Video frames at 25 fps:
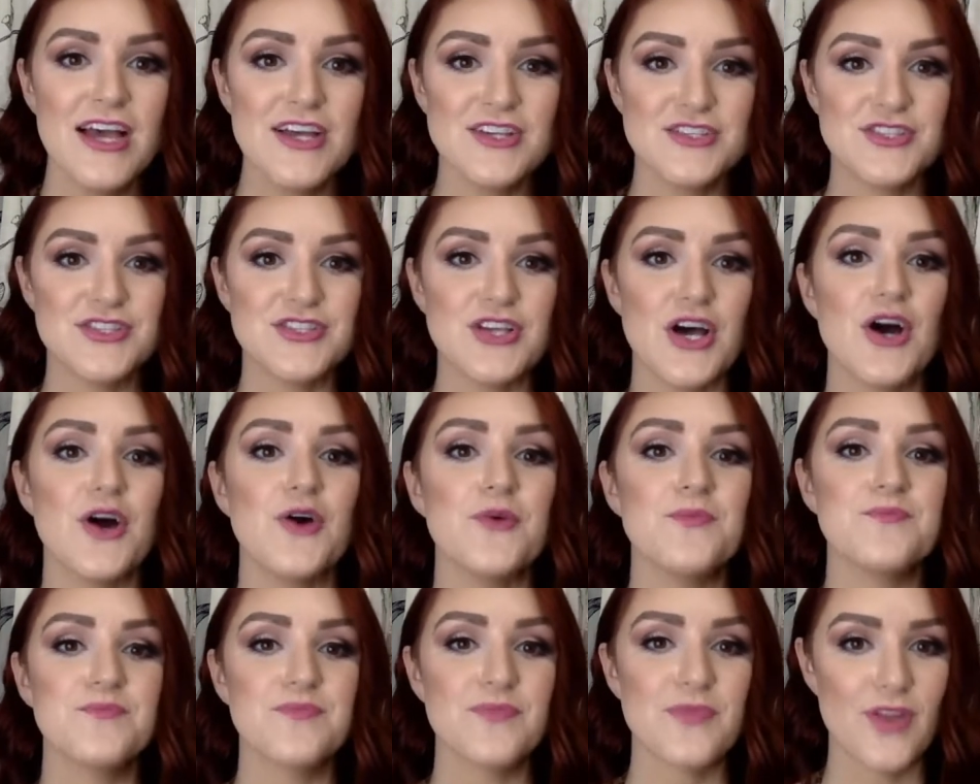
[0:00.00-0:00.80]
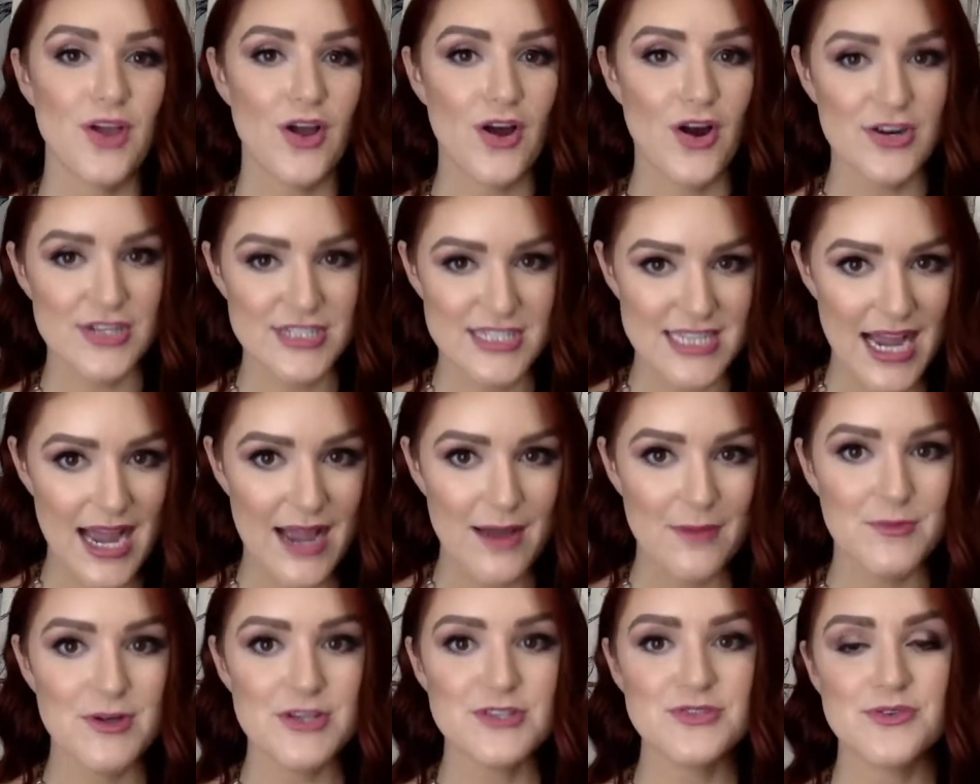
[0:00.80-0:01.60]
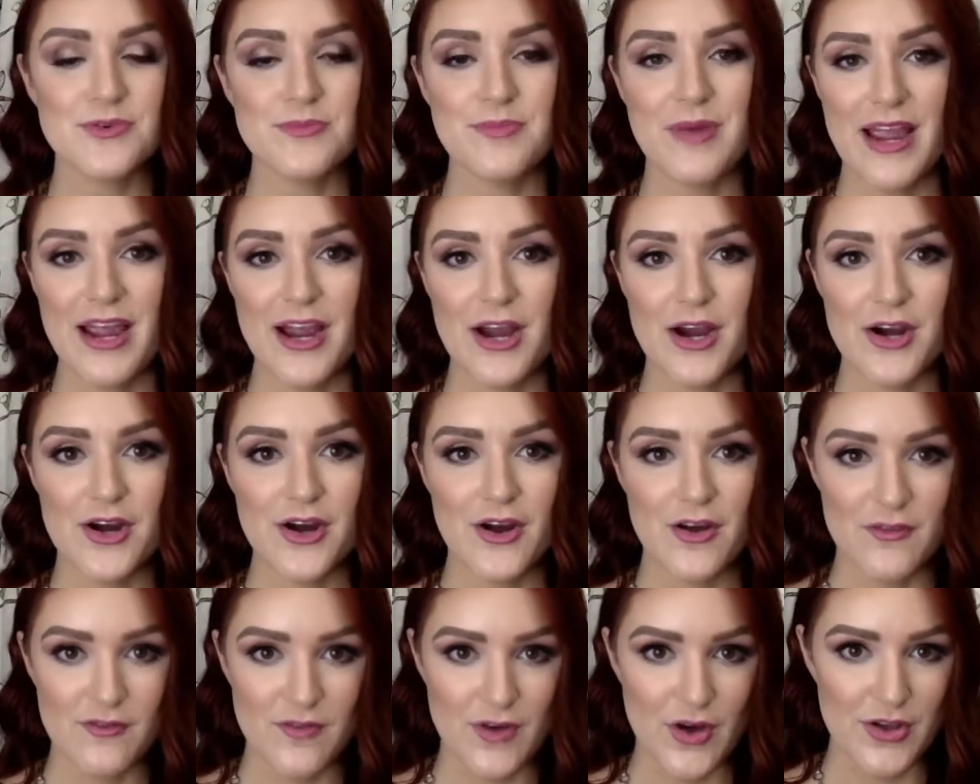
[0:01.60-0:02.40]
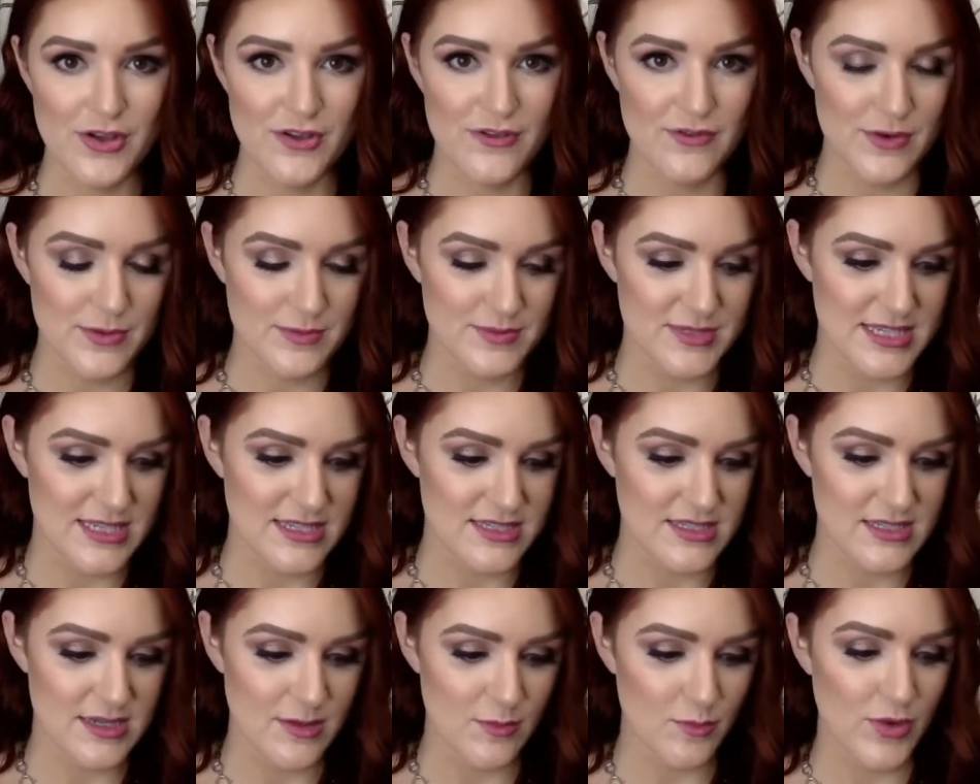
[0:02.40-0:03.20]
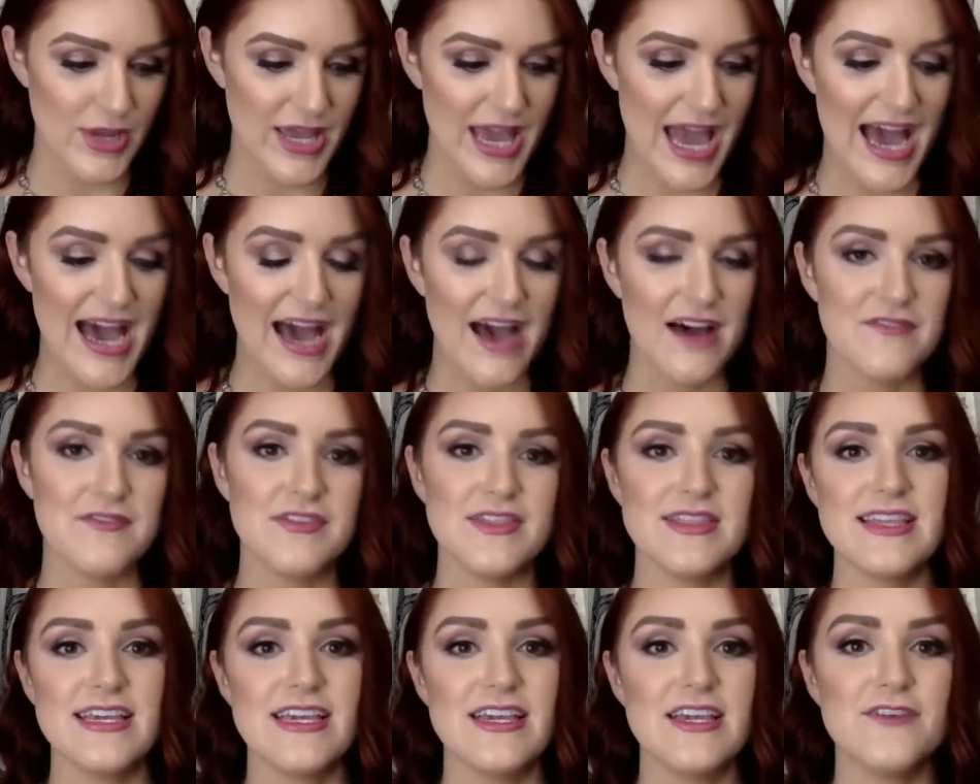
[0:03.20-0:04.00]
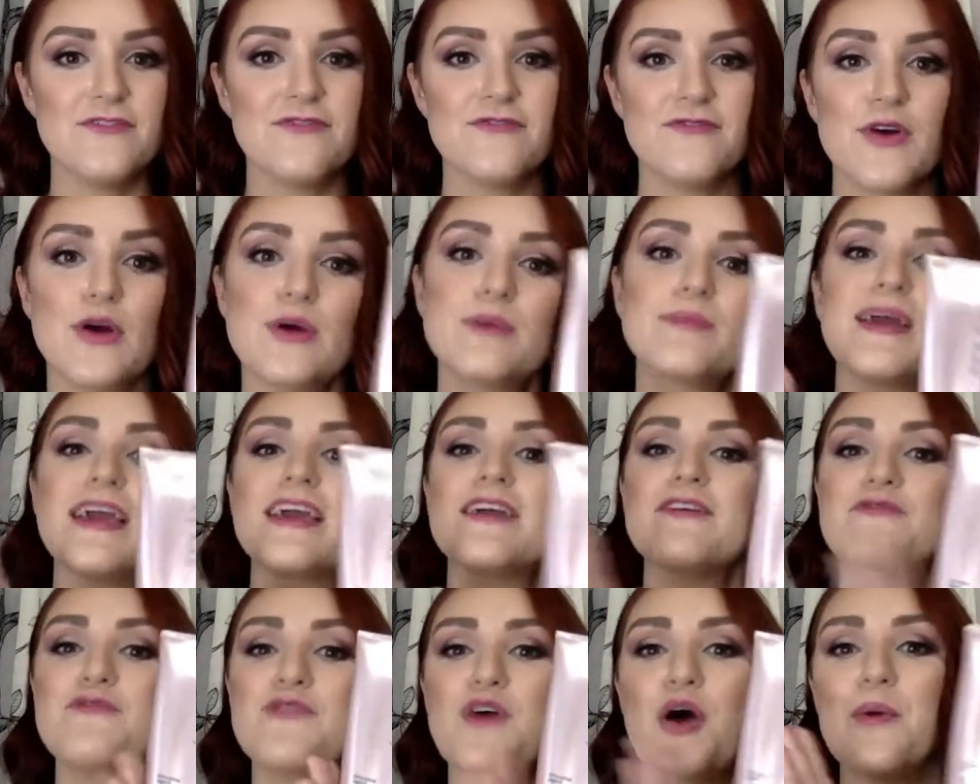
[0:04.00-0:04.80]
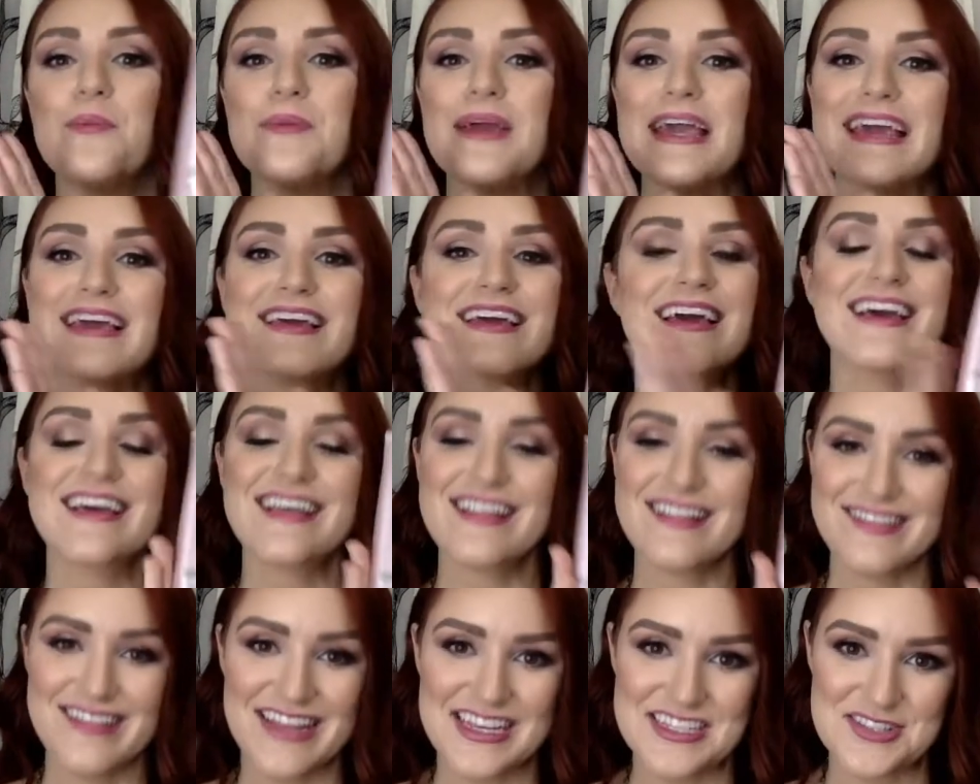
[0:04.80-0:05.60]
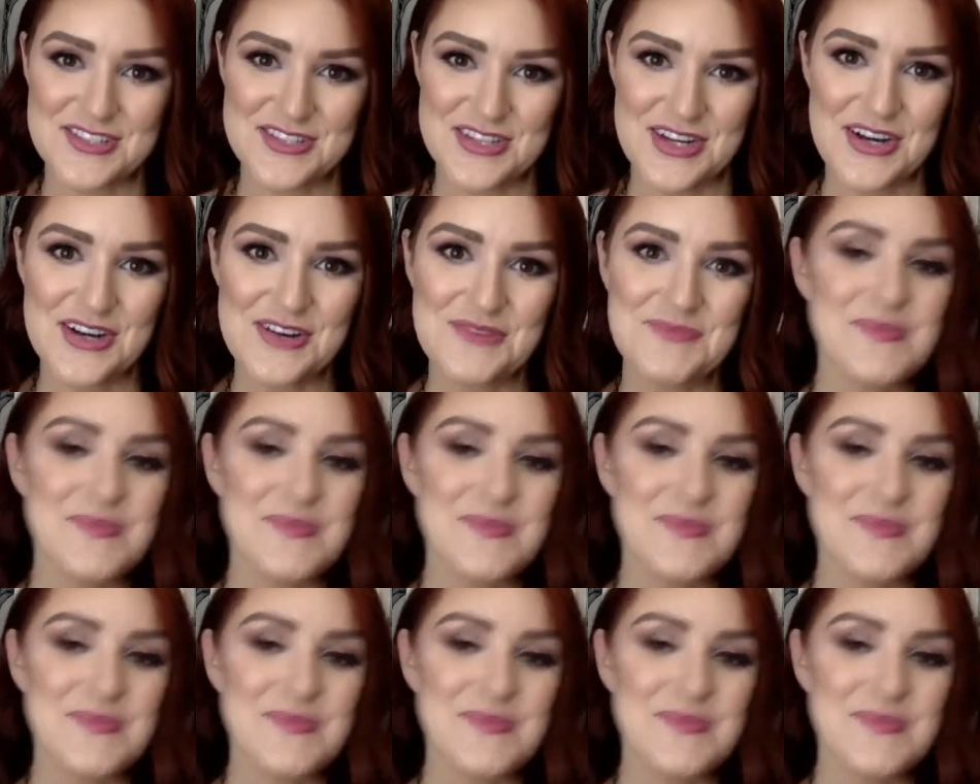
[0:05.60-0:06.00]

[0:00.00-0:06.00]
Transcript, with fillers: So our TimeWise repair Firm system we have the firming foaming cleanser